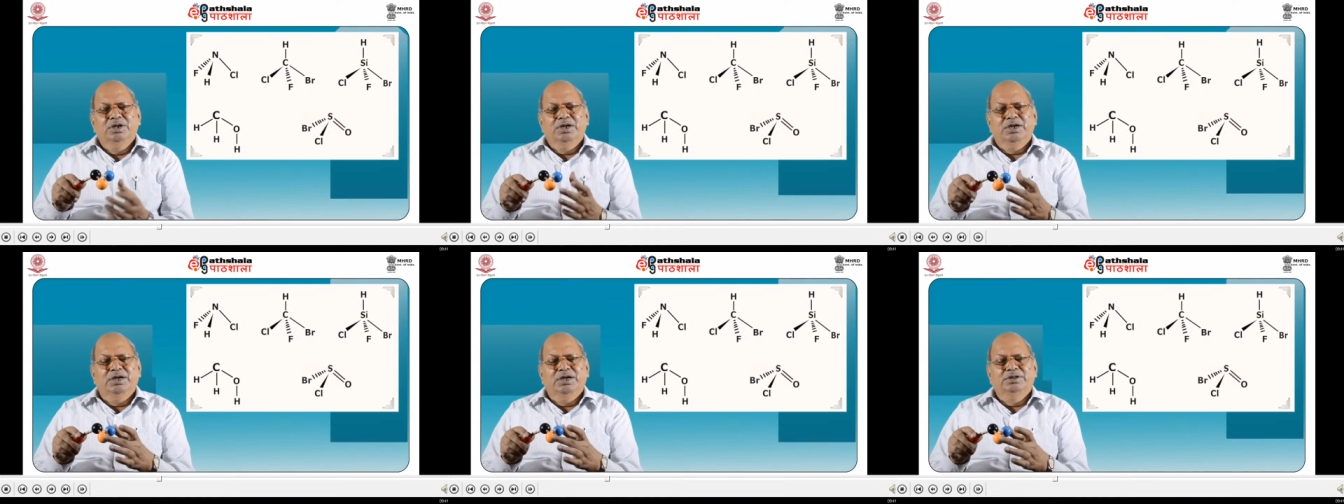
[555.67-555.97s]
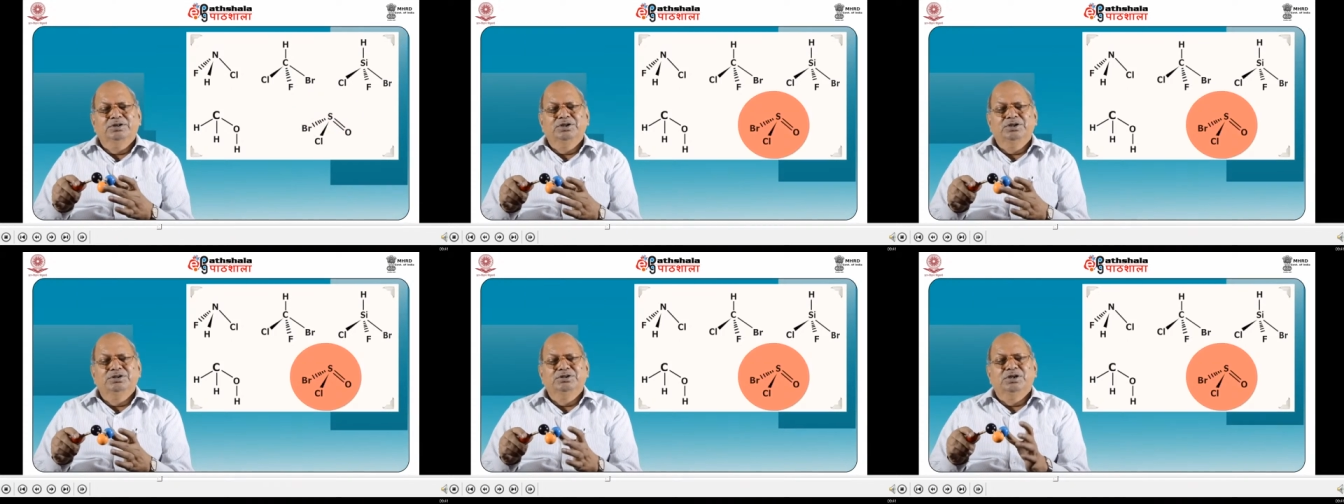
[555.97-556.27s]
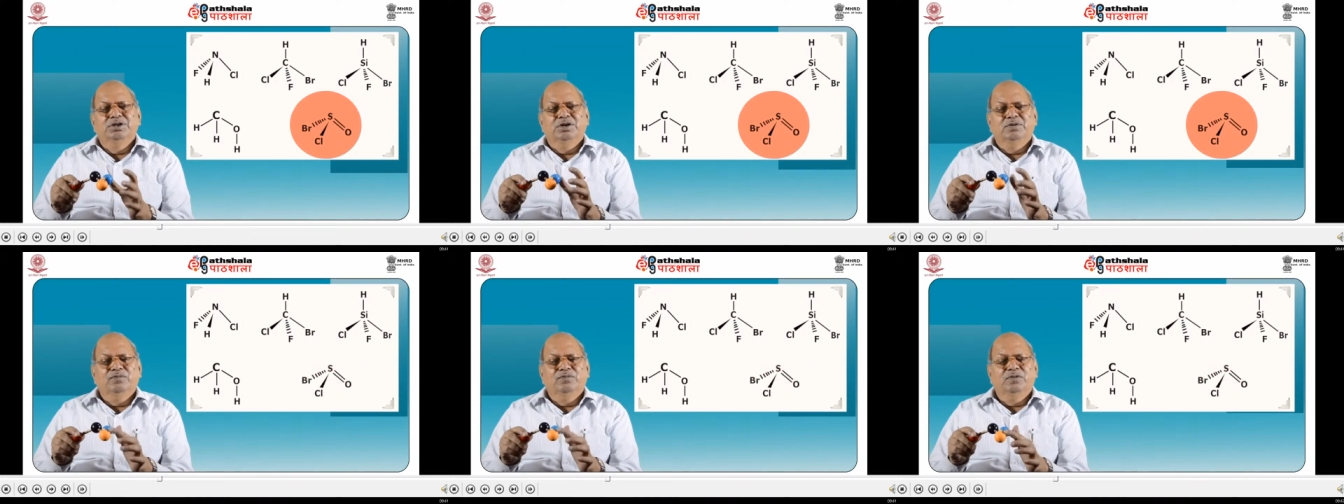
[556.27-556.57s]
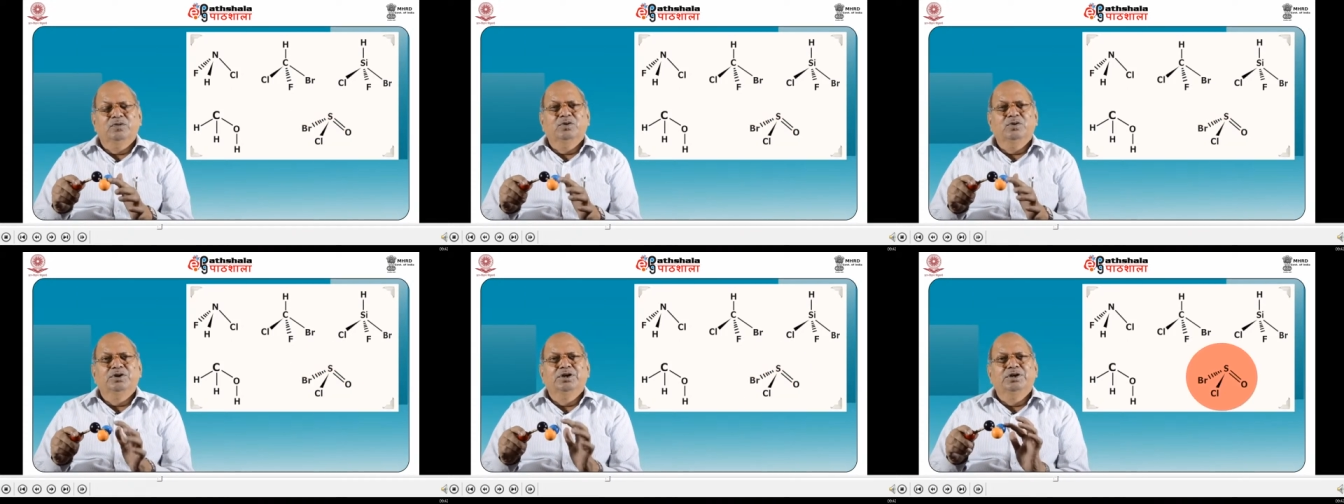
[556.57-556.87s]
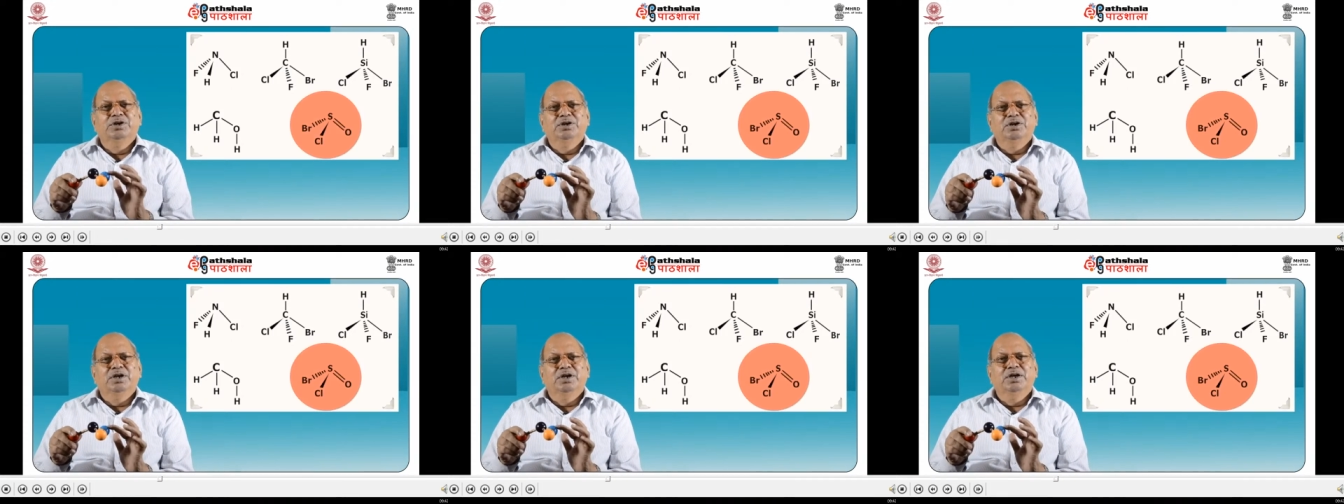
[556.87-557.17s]
and these are
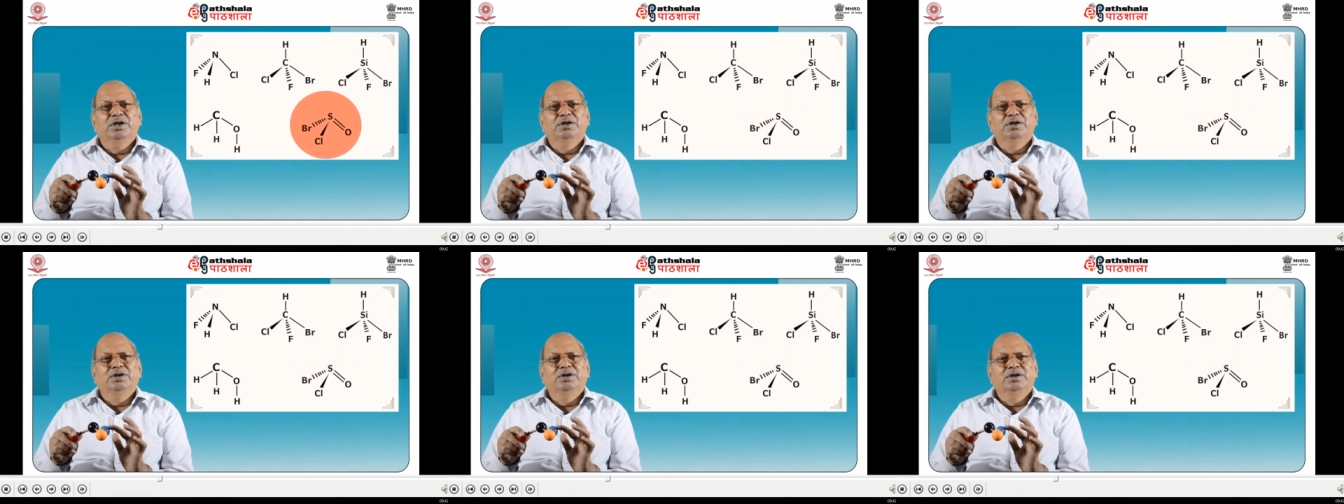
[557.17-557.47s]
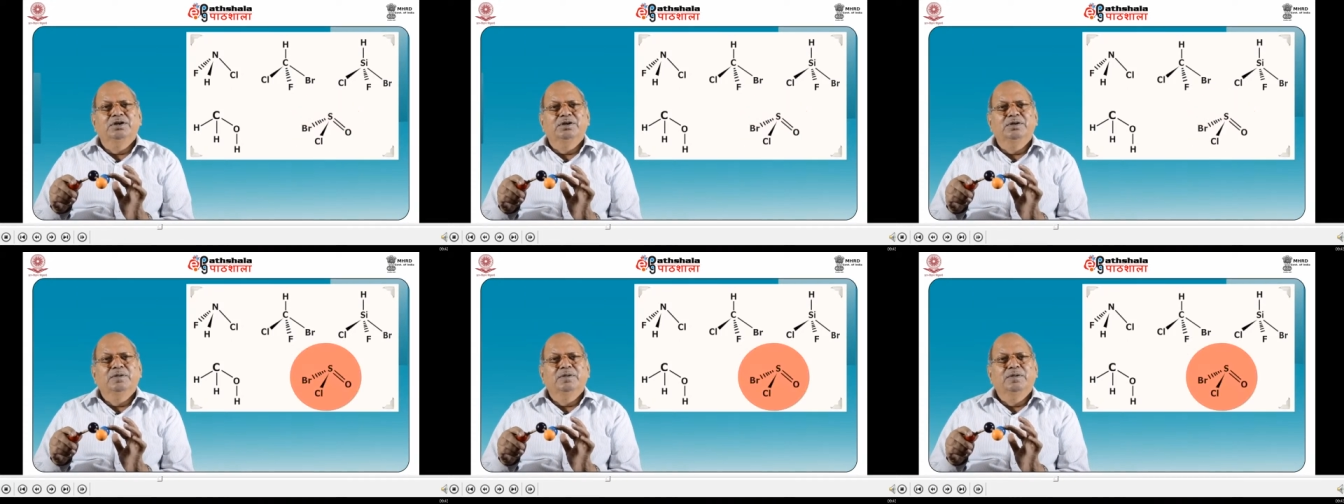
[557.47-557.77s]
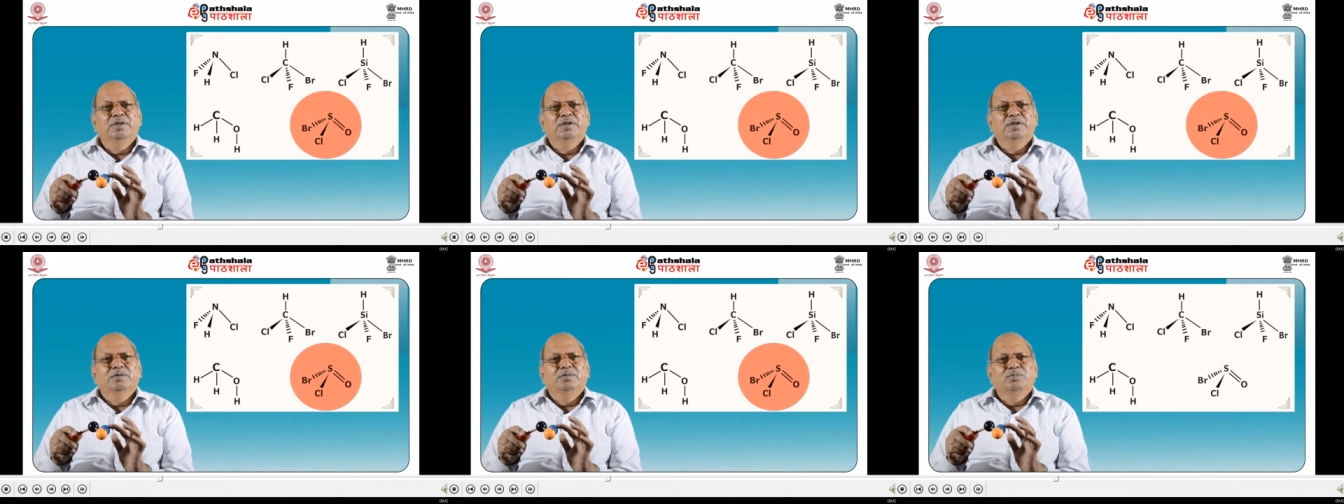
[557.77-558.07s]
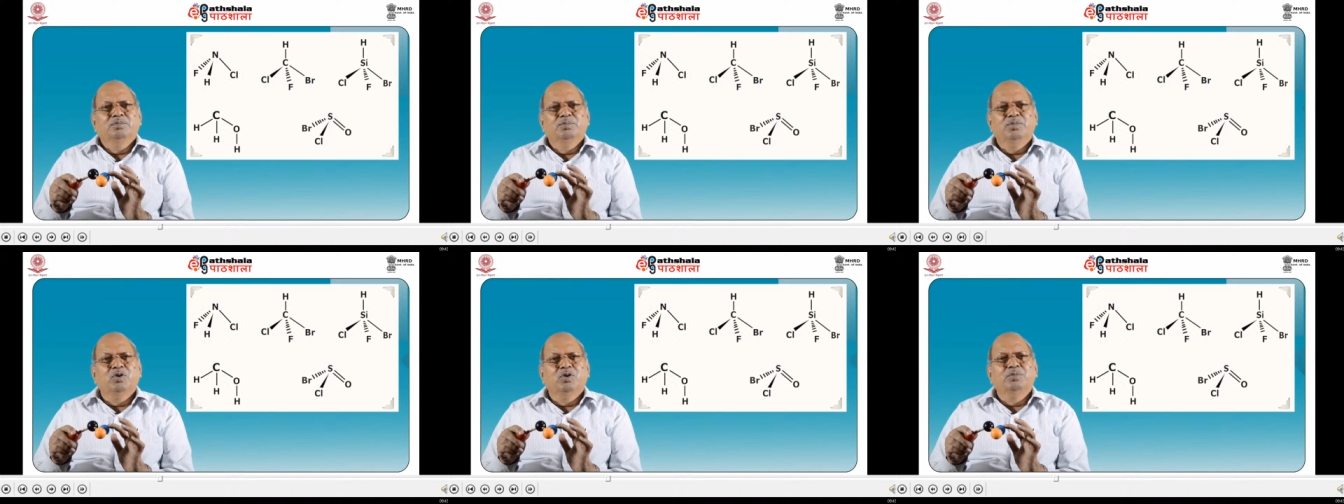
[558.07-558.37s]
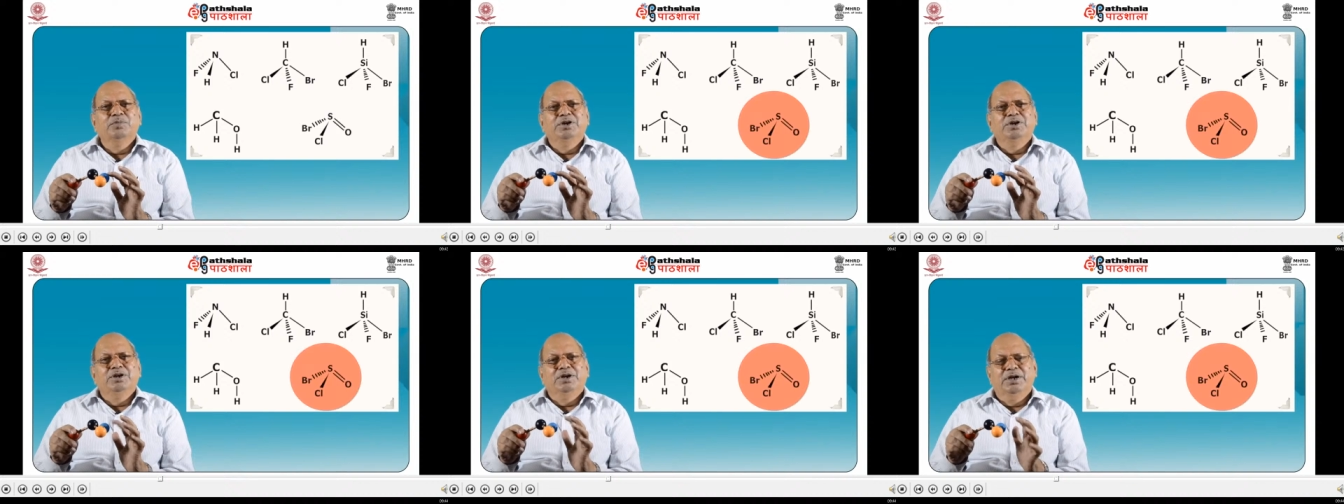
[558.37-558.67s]
fluorine and
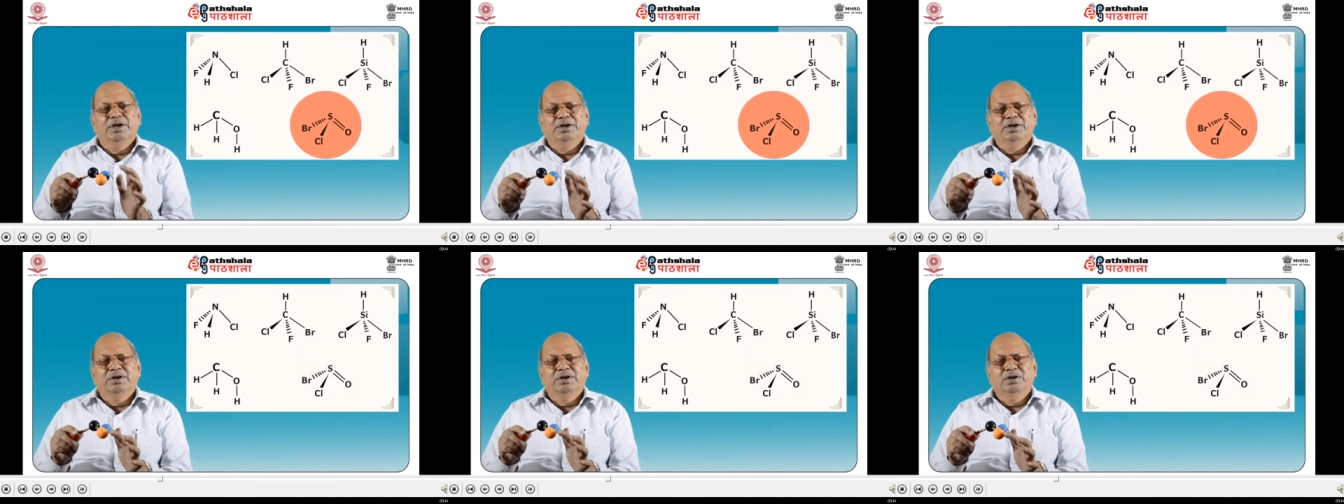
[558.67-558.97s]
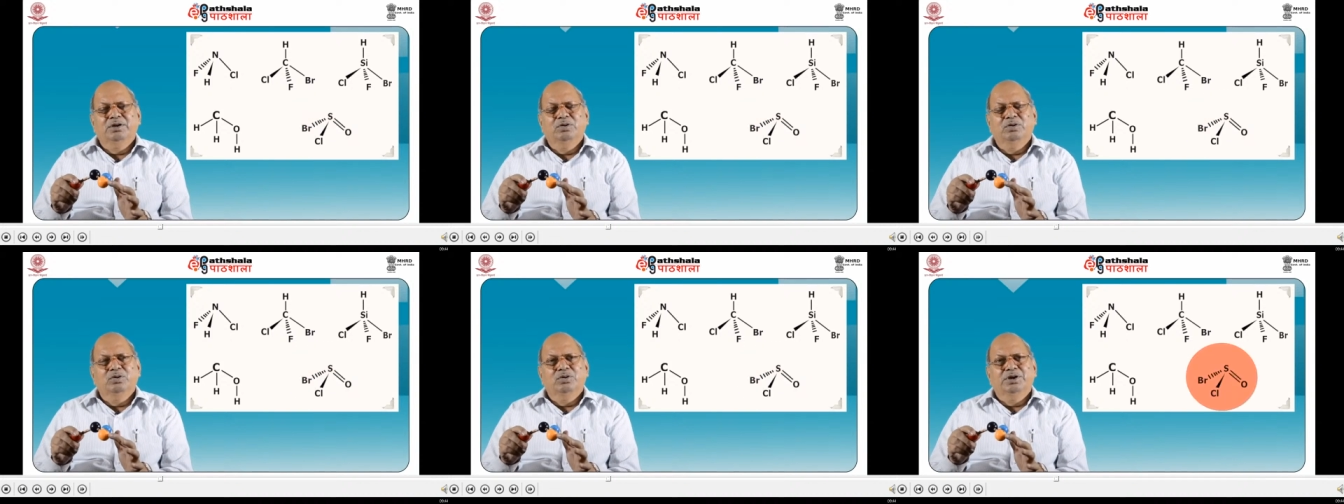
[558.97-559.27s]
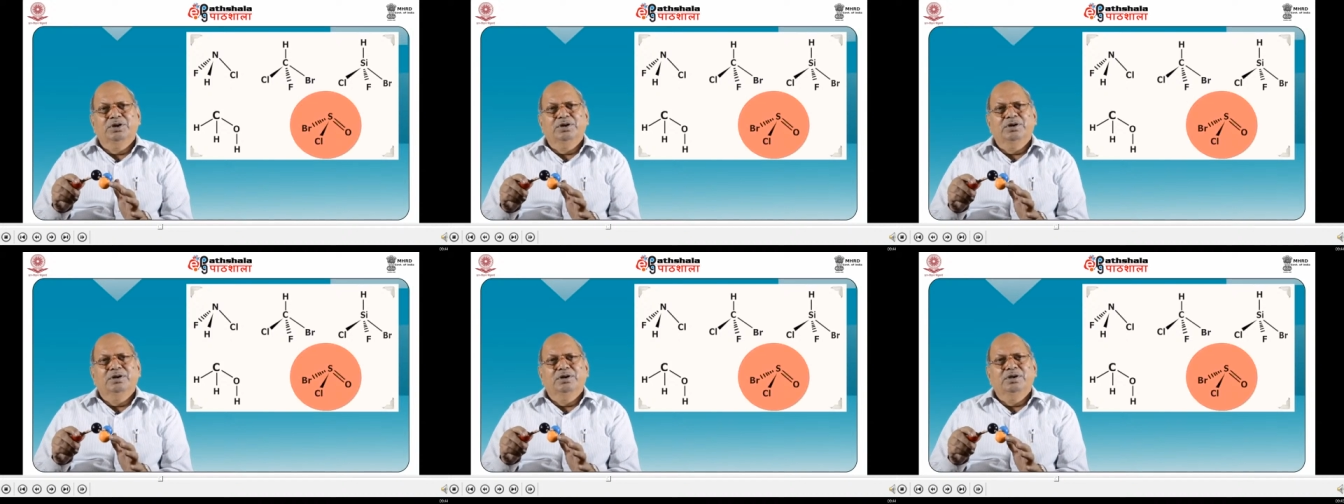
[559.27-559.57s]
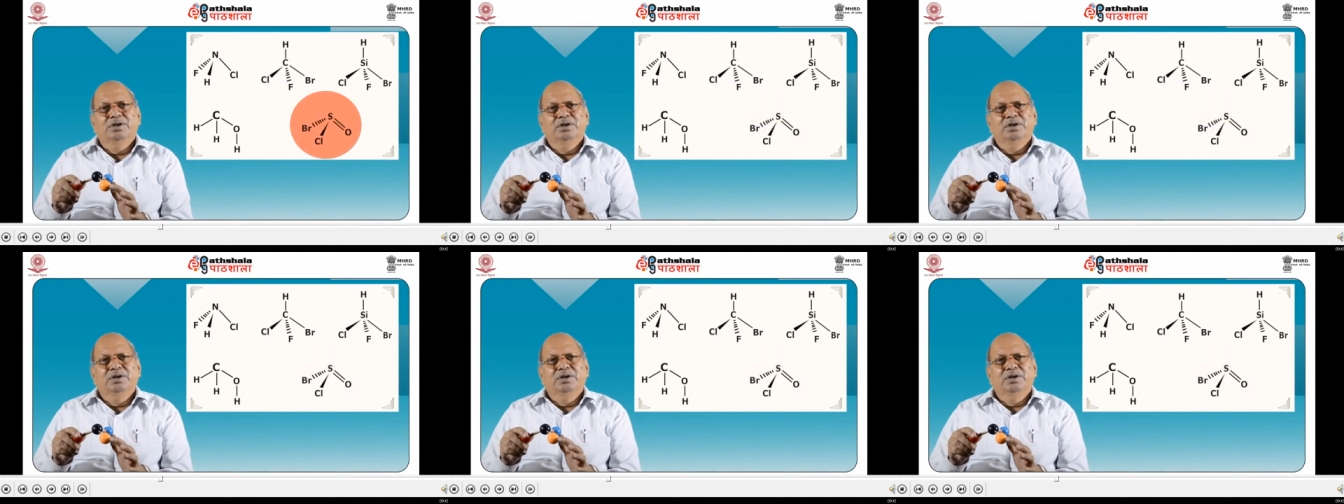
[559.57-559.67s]
bromine and chlorine.